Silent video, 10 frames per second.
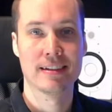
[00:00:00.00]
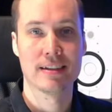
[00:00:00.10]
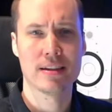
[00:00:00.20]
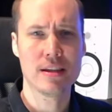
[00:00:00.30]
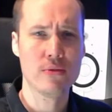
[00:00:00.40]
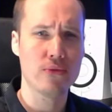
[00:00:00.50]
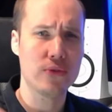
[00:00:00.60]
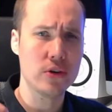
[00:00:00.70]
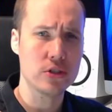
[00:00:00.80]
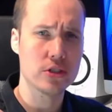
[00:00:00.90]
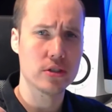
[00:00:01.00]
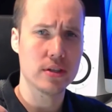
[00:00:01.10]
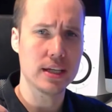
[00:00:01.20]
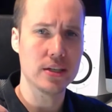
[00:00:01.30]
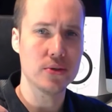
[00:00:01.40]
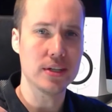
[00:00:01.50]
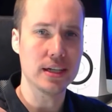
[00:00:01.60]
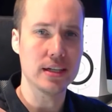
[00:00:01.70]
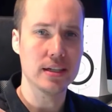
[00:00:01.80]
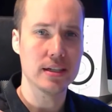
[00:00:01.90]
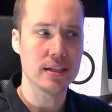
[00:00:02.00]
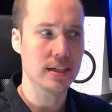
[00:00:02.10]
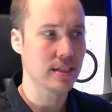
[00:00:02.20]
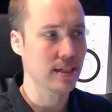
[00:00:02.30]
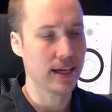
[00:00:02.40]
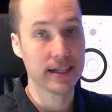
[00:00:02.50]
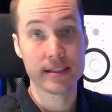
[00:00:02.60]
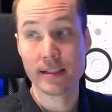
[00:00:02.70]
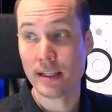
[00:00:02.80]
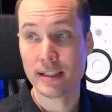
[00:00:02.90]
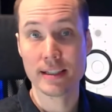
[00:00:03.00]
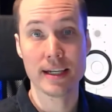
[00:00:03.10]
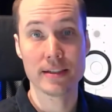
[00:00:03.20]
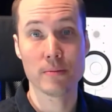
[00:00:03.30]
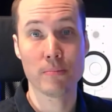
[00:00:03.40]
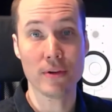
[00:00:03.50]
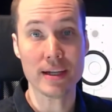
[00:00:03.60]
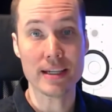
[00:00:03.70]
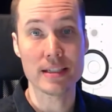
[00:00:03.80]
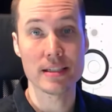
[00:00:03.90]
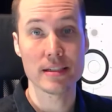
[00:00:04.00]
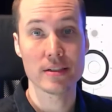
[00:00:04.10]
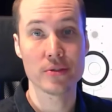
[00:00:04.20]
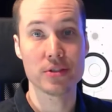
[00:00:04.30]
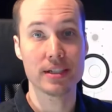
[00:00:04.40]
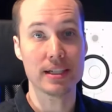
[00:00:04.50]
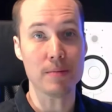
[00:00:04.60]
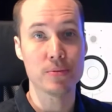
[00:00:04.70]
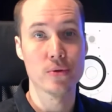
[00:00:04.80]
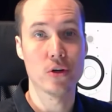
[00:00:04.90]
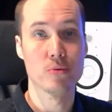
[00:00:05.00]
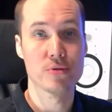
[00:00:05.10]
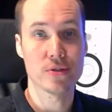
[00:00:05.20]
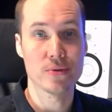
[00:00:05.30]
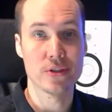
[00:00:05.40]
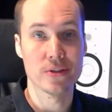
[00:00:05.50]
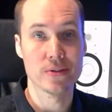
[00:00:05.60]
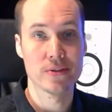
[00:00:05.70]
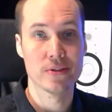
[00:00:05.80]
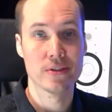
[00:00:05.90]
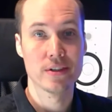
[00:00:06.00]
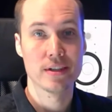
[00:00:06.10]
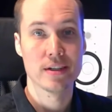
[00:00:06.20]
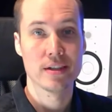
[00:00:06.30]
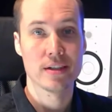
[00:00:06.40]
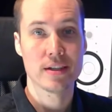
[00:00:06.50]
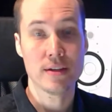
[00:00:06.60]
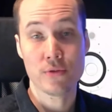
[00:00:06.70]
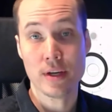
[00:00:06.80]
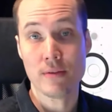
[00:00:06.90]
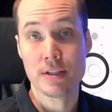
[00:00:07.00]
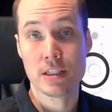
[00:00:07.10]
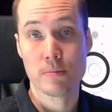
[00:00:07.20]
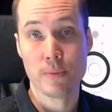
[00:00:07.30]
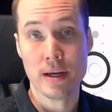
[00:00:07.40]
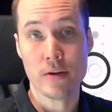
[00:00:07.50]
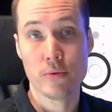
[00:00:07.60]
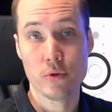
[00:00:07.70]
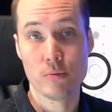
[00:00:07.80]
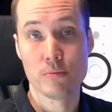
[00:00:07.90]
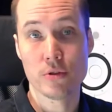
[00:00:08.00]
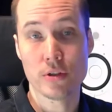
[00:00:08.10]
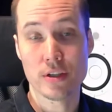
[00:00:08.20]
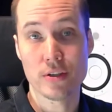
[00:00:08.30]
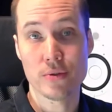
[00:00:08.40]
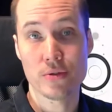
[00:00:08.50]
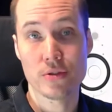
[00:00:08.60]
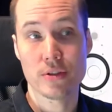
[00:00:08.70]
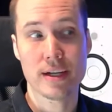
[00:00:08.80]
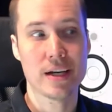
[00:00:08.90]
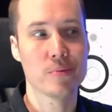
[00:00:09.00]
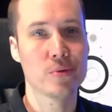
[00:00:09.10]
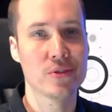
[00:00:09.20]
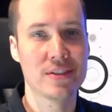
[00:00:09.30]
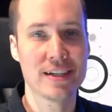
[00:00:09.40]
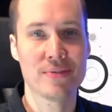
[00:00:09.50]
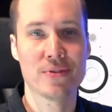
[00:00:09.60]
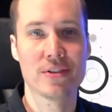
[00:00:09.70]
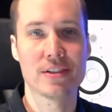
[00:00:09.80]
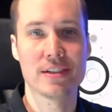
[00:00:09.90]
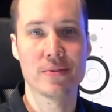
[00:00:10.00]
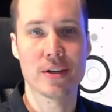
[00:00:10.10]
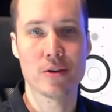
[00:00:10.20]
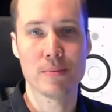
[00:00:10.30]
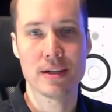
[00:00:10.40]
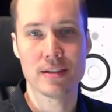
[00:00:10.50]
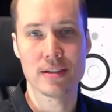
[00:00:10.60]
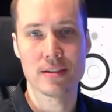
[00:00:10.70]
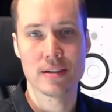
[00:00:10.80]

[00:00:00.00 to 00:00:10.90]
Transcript: The first thing you need is a dedicated place to set up your home studio. If you have a spare room you can use, I would definitely recommend it.